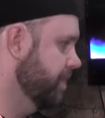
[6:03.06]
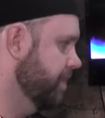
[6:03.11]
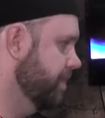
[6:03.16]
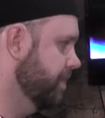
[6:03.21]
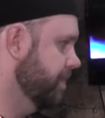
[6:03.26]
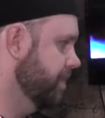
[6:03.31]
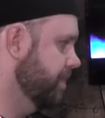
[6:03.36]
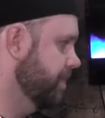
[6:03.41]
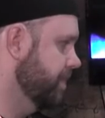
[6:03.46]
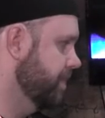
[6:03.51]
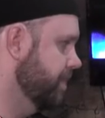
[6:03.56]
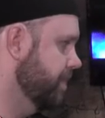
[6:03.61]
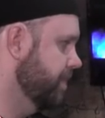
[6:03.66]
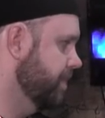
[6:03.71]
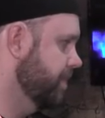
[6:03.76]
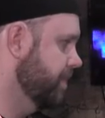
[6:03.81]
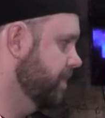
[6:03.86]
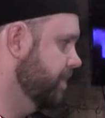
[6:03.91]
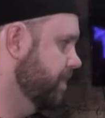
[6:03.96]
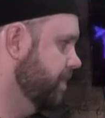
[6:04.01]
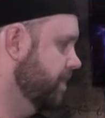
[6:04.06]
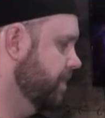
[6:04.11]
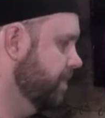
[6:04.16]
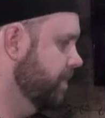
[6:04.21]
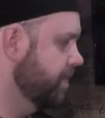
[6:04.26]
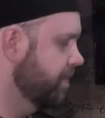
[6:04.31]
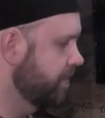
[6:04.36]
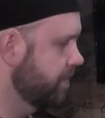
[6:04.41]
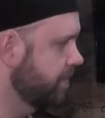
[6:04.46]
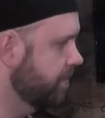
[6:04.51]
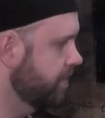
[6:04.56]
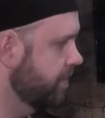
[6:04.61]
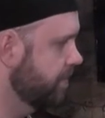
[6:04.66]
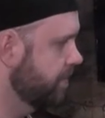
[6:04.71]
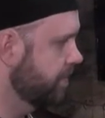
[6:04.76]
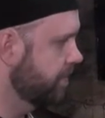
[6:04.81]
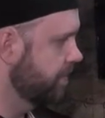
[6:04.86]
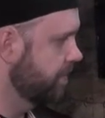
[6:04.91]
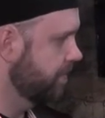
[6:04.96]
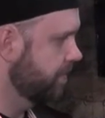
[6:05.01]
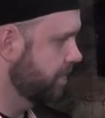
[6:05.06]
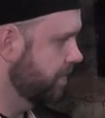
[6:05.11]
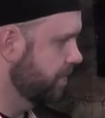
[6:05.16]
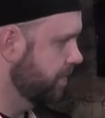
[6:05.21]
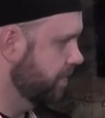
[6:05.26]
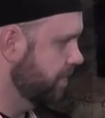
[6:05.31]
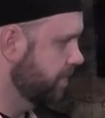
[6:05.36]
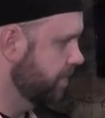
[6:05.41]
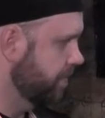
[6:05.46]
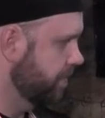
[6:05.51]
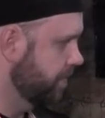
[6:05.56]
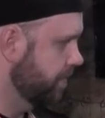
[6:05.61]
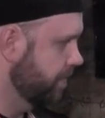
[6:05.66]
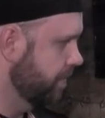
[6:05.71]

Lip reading: (not speaking)